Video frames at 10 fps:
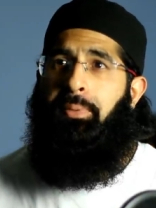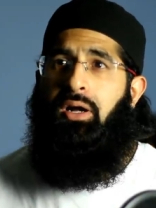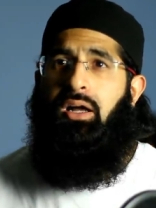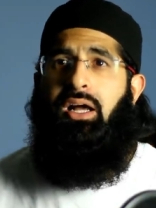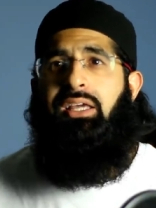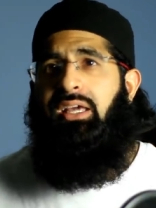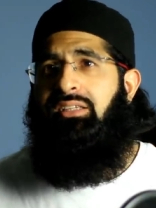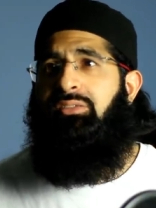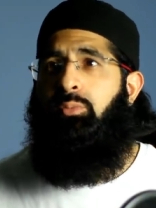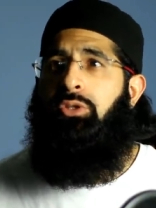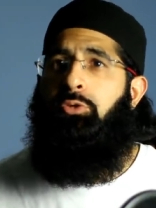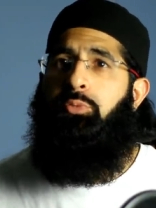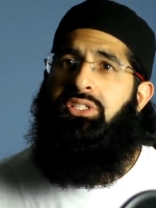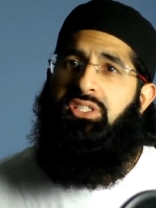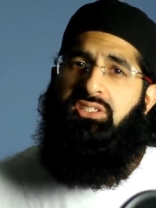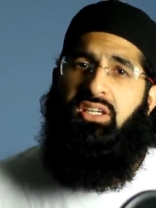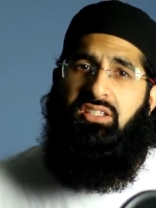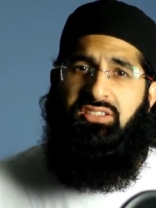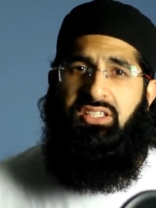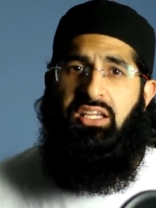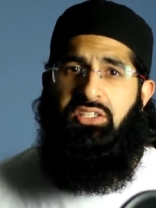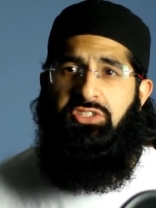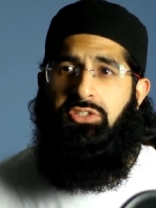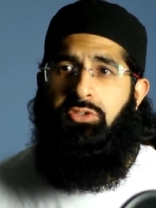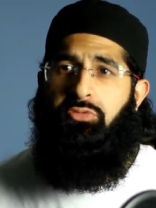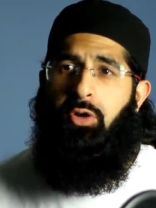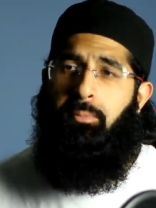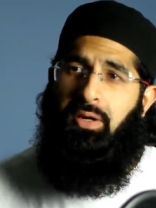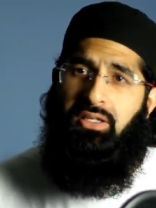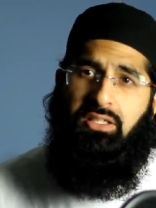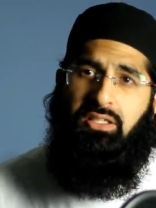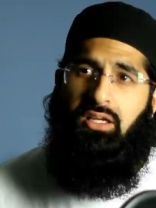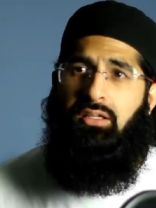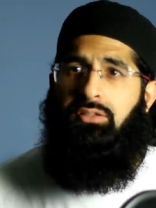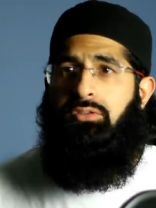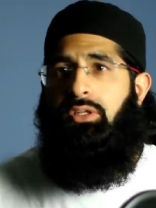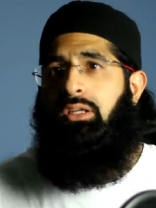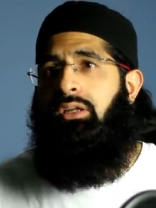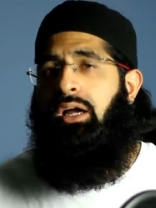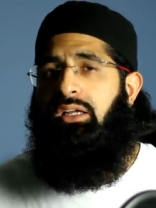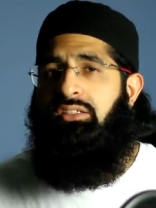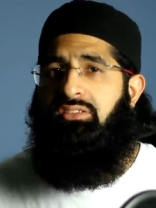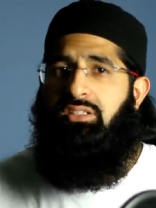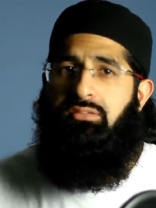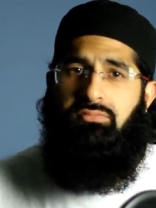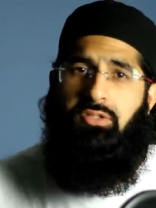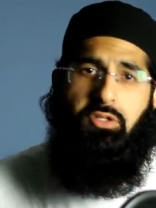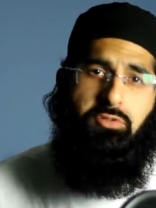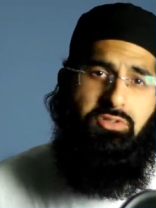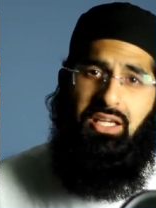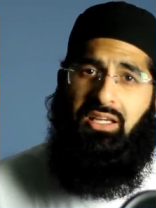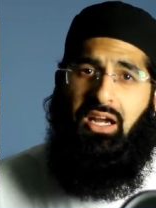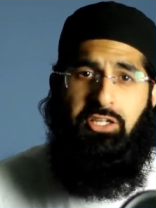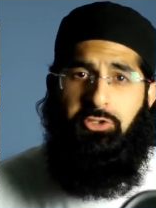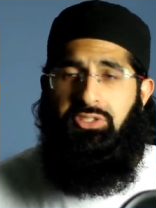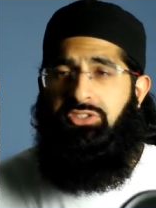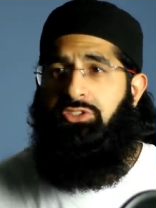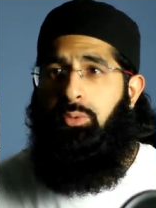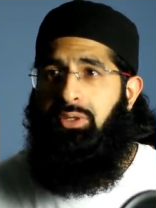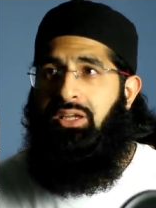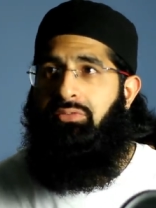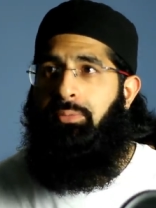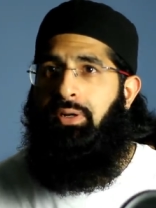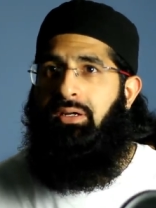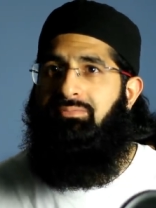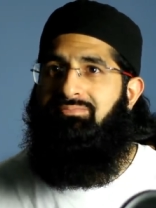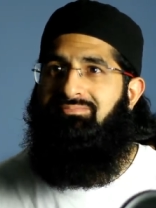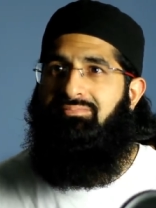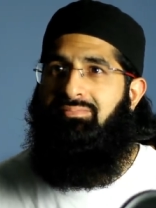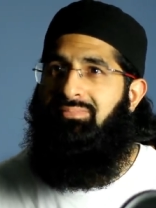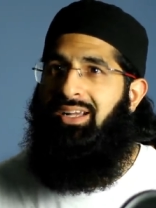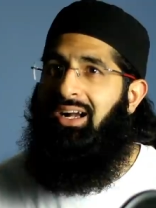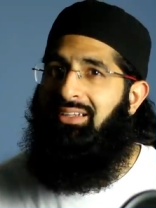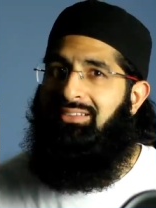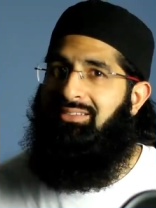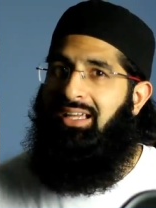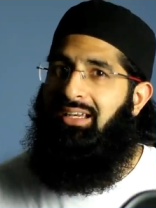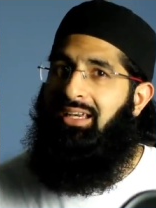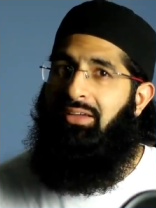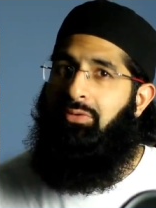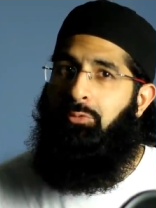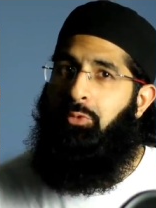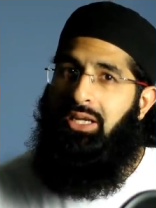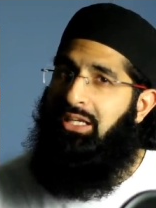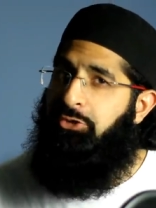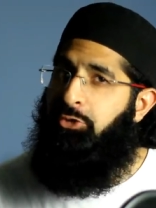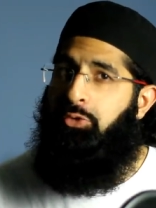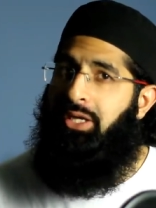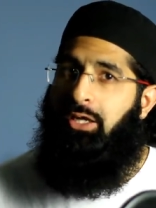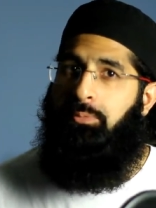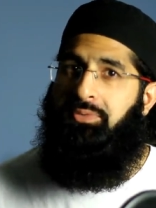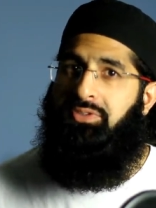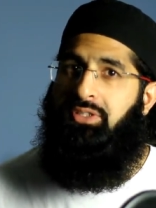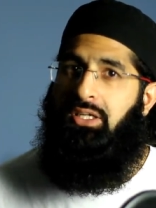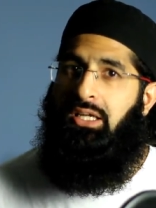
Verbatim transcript: But I guess when you reach a certain stage, you've got money, you can hire, you know, psychiatrists or whatever. But guys, that never really truly helps.